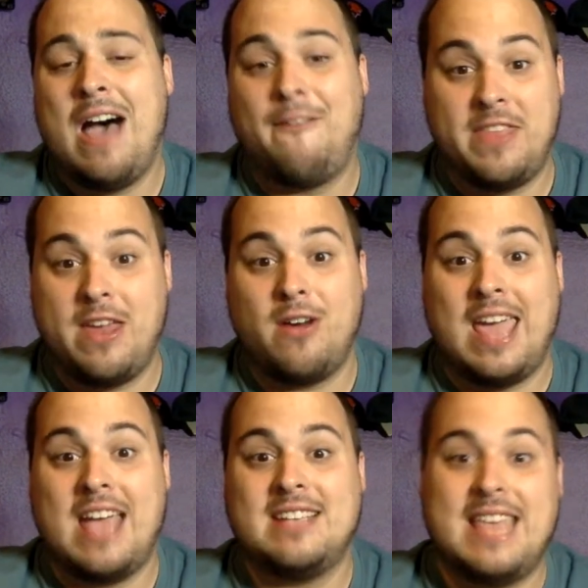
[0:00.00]
for their
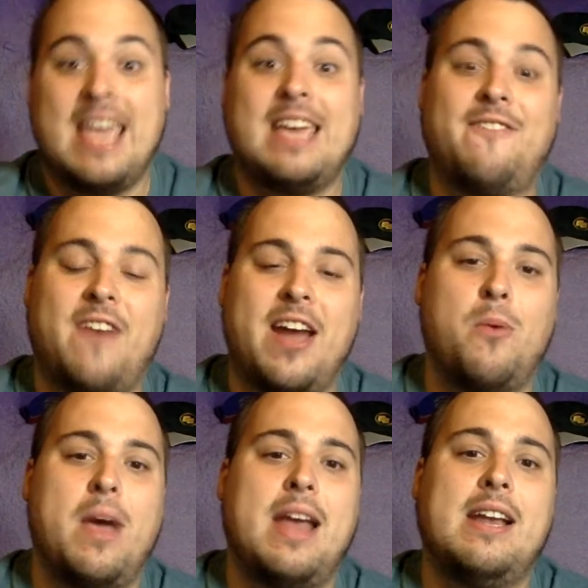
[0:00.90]
case, they can find a
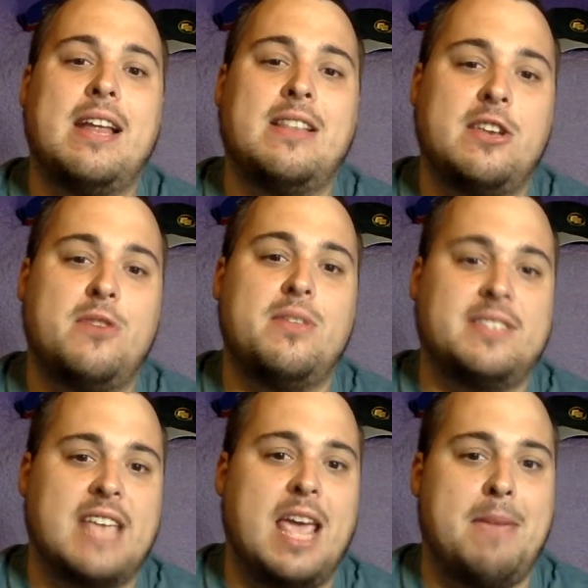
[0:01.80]
way to do the
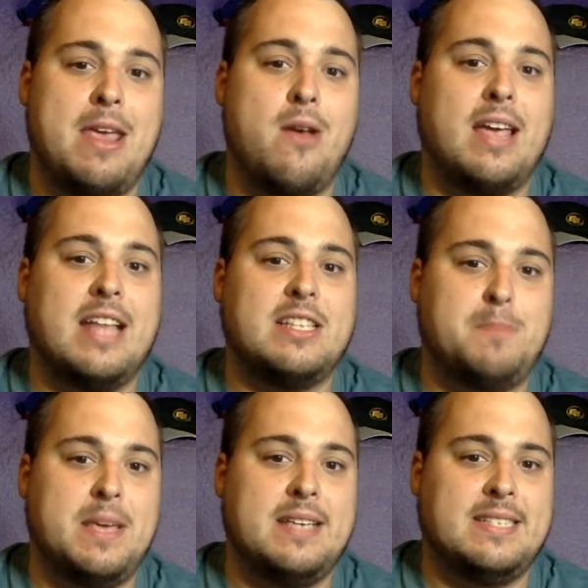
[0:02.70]
same here
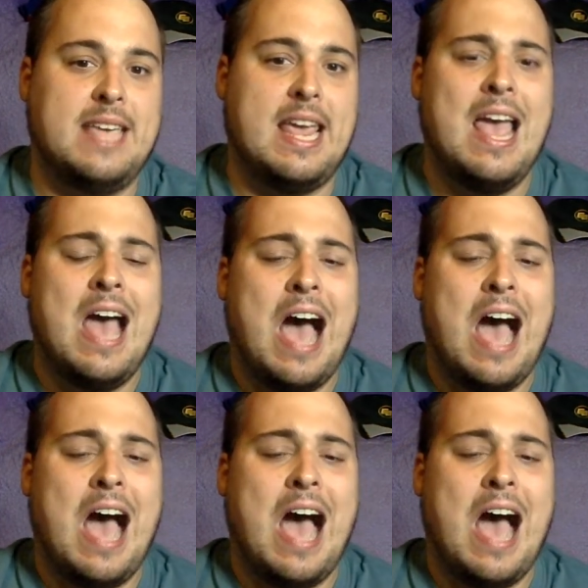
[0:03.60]
against BC.